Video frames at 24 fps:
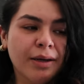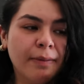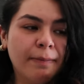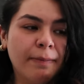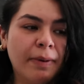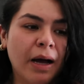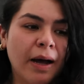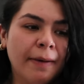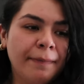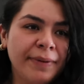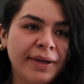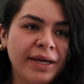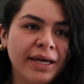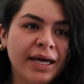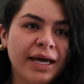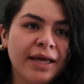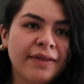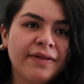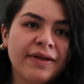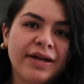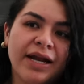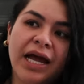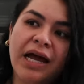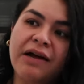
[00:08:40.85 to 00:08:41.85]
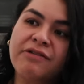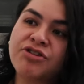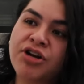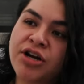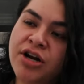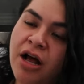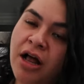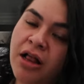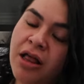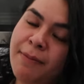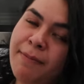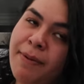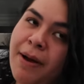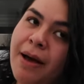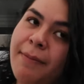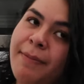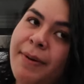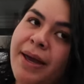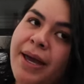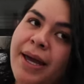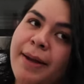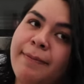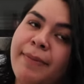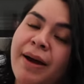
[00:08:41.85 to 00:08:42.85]
Poppy, and then I have tried
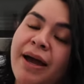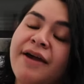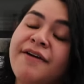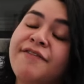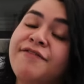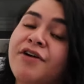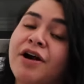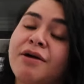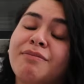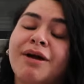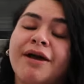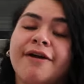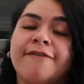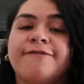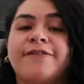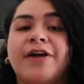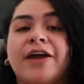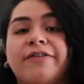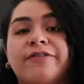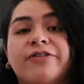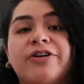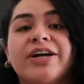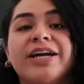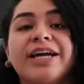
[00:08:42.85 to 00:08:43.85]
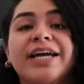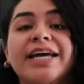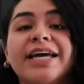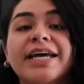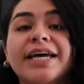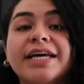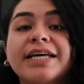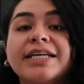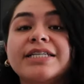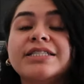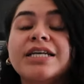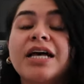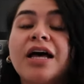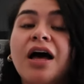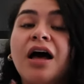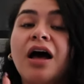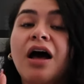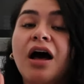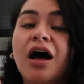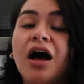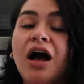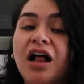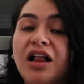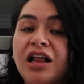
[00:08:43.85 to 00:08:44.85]
Olipop, and by far my favorite is
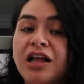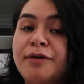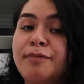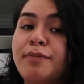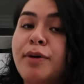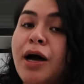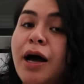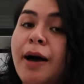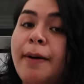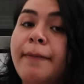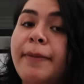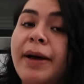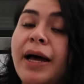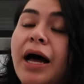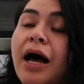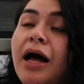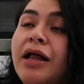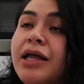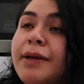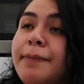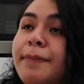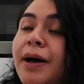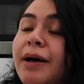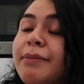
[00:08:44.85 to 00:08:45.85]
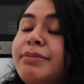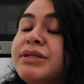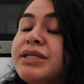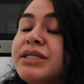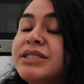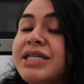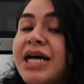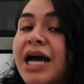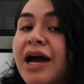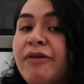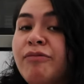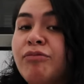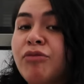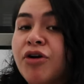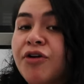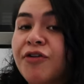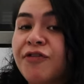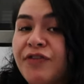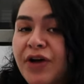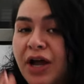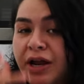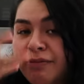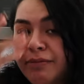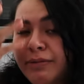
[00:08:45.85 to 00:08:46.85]
Olipop. Olipop does have more
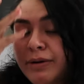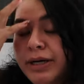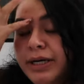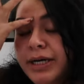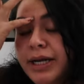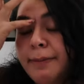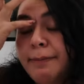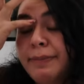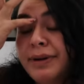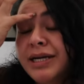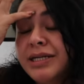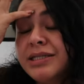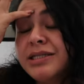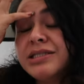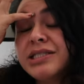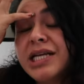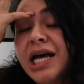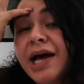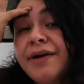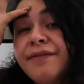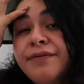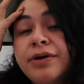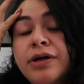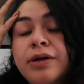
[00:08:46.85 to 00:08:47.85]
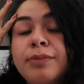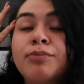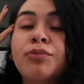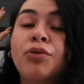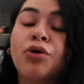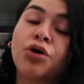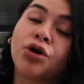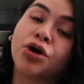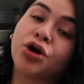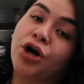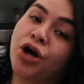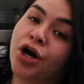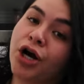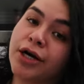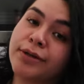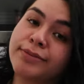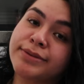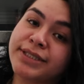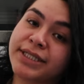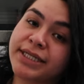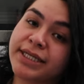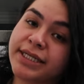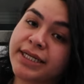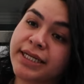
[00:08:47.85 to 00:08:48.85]
fiber in it, but it does have more
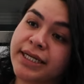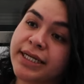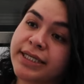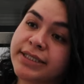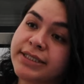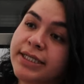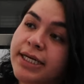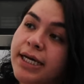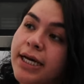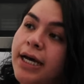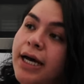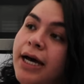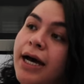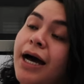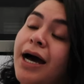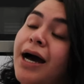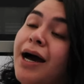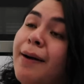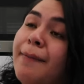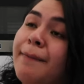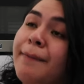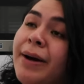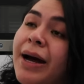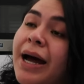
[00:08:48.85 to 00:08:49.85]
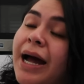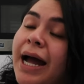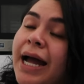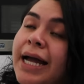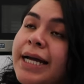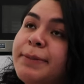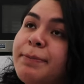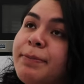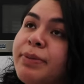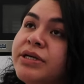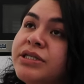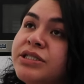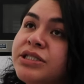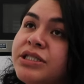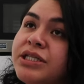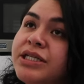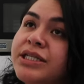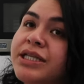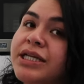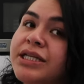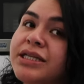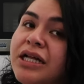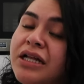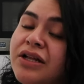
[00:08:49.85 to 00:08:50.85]
carbs in it. But I
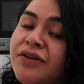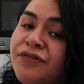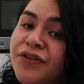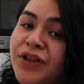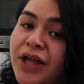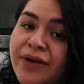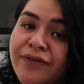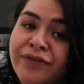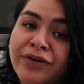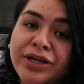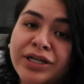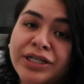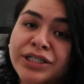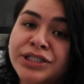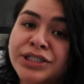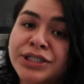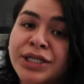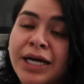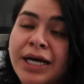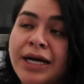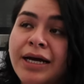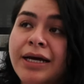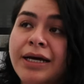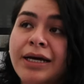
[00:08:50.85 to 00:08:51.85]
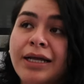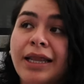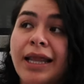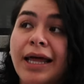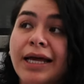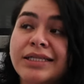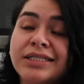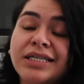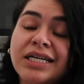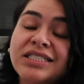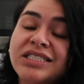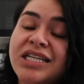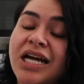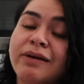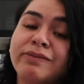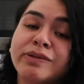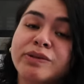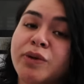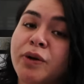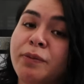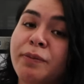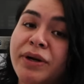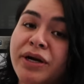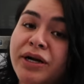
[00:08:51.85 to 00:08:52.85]
personally think that the flavor is like 10 times
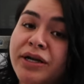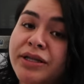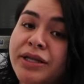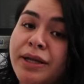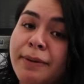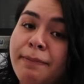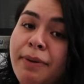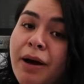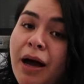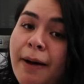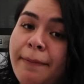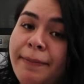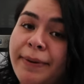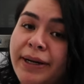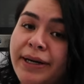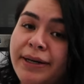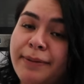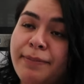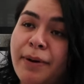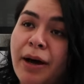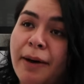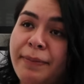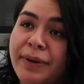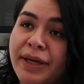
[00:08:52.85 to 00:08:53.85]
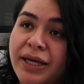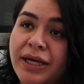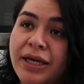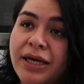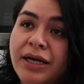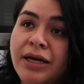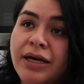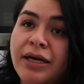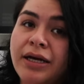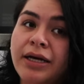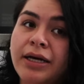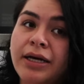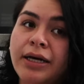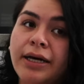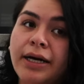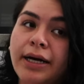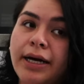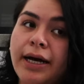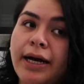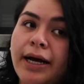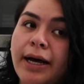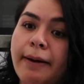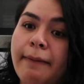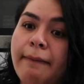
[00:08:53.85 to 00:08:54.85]
more better than Poppy.
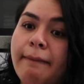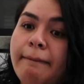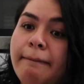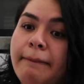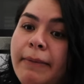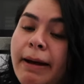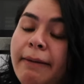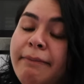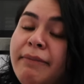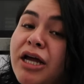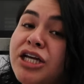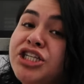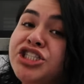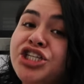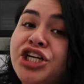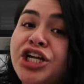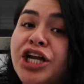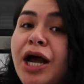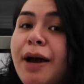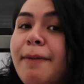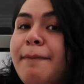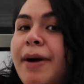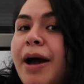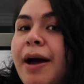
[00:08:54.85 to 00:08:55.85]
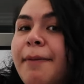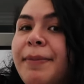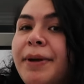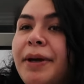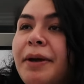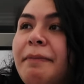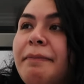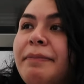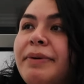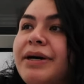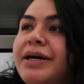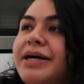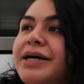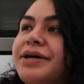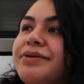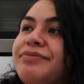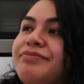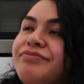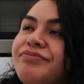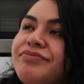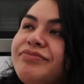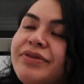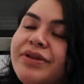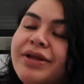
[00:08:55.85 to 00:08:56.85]
I'm not shitting on Poppy,
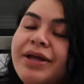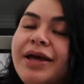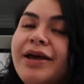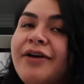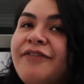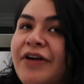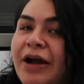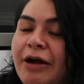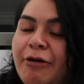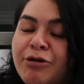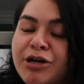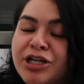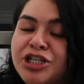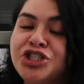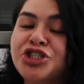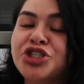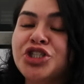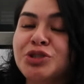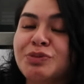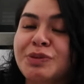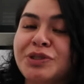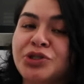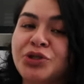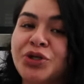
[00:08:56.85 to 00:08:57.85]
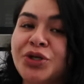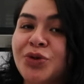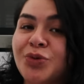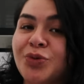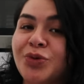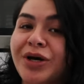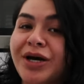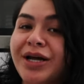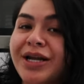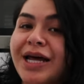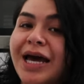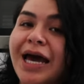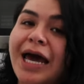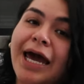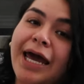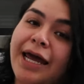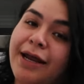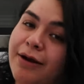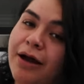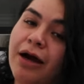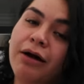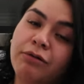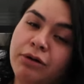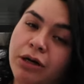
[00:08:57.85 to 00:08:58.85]
but if I were to choose between one,
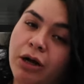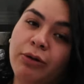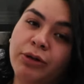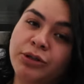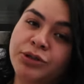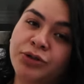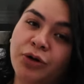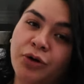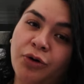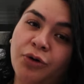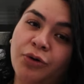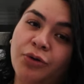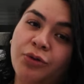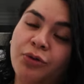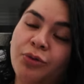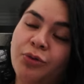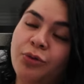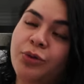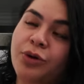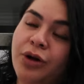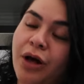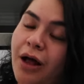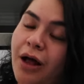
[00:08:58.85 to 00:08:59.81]
I would always go with